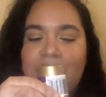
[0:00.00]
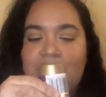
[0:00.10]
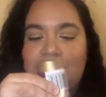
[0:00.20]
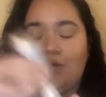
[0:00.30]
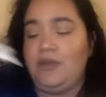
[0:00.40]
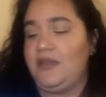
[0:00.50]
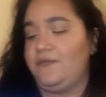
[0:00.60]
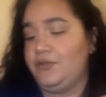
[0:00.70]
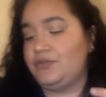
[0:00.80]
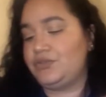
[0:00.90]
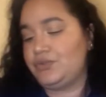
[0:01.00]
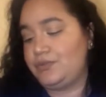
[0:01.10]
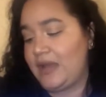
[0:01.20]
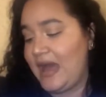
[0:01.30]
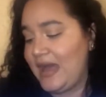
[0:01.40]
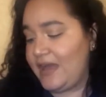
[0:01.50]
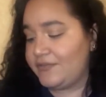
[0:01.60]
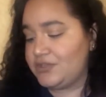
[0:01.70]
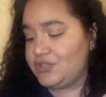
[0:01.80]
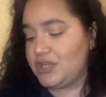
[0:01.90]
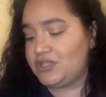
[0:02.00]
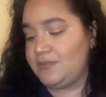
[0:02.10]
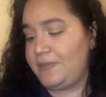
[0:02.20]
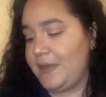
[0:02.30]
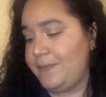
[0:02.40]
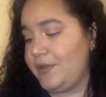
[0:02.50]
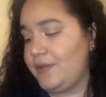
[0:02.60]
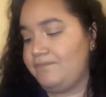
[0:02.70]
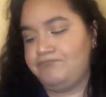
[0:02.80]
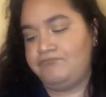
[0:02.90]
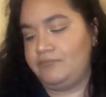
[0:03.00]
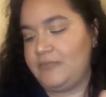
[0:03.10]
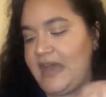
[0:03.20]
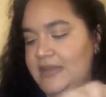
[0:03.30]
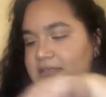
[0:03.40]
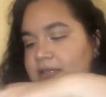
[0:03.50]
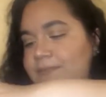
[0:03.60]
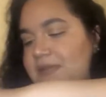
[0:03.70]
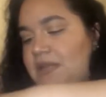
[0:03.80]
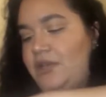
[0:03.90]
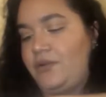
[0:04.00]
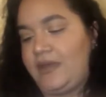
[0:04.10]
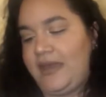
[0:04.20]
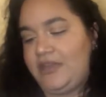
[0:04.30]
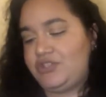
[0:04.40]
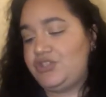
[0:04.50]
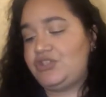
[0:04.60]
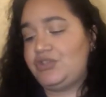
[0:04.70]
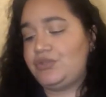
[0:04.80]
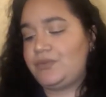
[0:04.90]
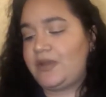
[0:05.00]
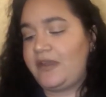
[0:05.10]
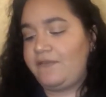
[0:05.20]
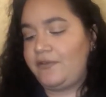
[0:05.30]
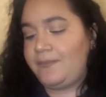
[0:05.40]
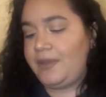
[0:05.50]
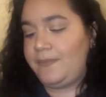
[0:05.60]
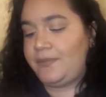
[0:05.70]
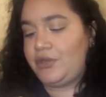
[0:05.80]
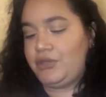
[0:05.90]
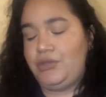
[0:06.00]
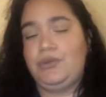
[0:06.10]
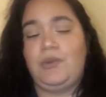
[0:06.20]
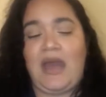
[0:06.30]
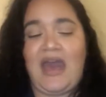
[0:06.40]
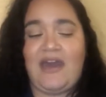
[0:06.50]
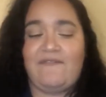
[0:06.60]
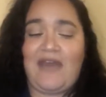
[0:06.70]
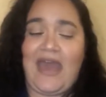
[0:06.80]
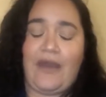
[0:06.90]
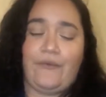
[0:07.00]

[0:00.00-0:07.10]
So if you do not have construction paper, that is completely okay. Just use whatever paper you have at